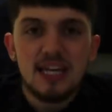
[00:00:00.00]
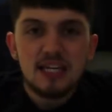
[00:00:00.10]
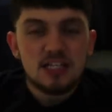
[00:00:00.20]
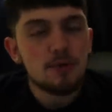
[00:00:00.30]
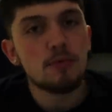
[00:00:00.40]

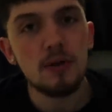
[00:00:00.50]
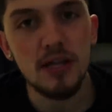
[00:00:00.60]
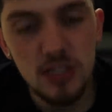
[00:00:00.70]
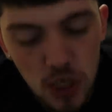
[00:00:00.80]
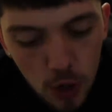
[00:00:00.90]
say chubby
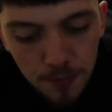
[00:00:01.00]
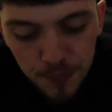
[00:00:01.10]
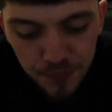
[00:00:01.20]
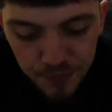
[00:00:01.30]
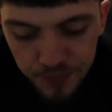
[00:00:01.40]
bunny. So
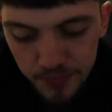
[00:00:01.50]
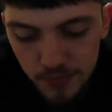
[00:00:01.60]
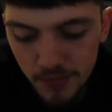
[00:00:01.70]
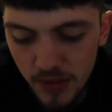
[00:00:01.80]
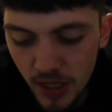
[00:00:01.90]

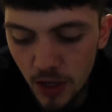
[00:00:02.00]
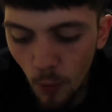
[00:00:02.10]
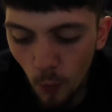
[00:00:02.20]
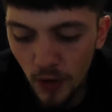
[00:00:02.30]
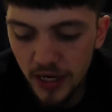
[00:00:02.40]

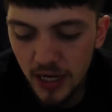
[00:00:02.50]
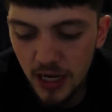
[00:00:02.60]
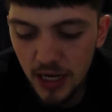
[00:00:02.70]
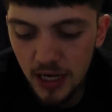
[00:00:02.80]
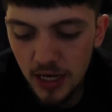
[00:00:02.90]
when
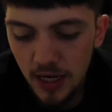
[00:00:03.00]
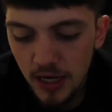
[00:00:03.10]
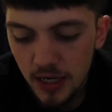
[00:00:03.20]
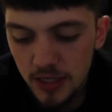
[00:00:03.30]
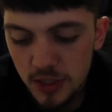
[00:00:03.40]
uh
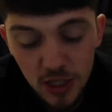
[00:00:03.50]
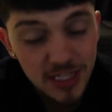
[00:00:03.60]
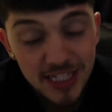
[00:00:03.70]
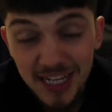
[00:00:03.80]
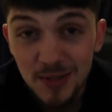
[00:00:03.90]
so the
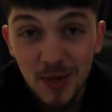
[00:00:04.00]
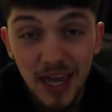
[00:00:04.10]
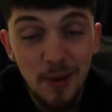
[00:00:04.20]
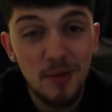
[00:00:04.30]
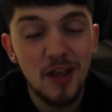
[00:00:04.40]
sixth one
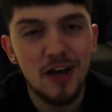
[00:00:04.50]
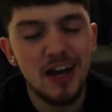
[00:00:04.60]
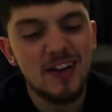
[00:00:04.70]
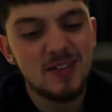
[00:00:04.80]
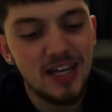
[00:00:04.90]
came along,
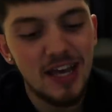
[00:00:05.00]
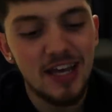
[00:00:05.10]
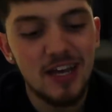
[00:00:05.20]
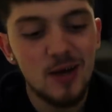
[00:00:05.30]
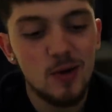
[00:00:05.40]
and I was
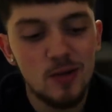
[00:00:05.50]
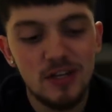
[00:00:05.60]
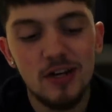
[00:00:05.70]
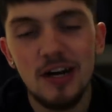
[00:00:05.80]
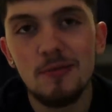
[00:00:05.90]
like,
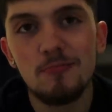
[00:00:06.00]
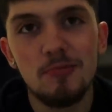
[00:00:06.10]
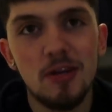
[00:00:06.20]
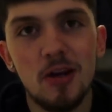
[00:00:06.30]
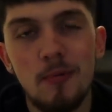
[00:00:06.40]
holy crap,
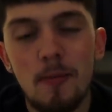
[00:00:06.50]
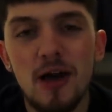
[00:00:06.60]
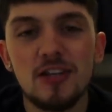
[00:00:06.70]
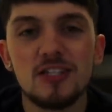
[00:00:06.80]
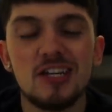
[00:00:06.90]
you know my
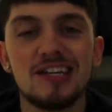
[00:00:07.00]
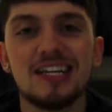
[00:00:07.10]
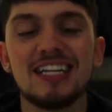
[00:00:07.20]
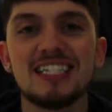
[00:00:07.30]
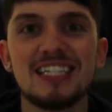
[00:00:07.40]
mouth is
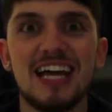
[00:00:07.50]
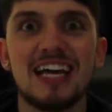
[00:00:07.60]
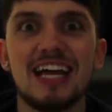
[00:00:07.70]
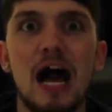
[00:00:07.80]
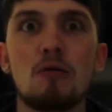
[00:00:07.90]
hurting. It's
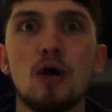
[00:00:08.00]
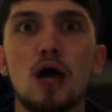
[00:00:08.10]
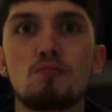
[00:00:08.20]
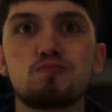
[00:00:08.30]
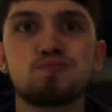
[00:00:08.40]
like I'm
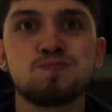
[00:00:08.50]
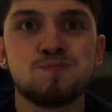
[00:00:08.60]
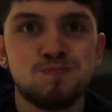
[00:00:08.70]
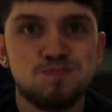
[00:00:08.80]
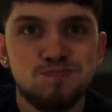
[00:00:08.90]
like
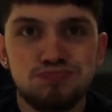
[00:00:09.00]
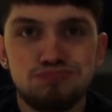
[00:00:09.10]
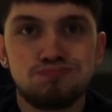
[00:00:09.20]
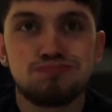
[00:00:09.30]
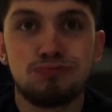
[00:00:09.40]

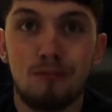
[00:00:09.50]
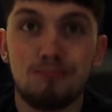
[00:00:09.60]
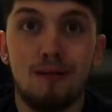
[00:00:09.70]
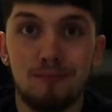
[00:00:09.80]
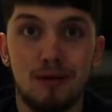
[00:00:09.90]
chubby
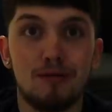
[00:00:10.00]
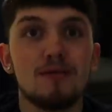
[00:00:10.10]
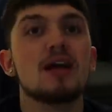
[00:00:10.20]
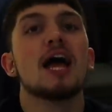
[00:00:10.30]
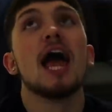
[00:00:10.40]
bunny,
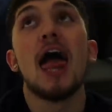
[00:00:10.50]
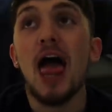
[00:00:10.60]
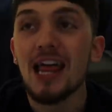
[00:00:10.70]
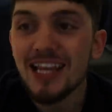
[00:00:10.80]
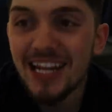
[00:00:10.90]

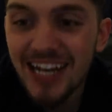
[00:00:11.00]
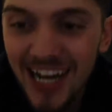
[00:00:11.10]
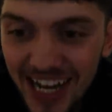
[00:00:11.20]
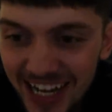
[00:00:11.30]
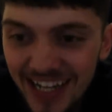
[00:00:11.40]
and then
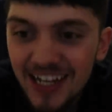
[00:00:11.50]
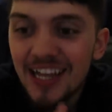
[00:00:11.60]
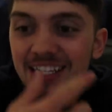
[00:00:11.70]
uh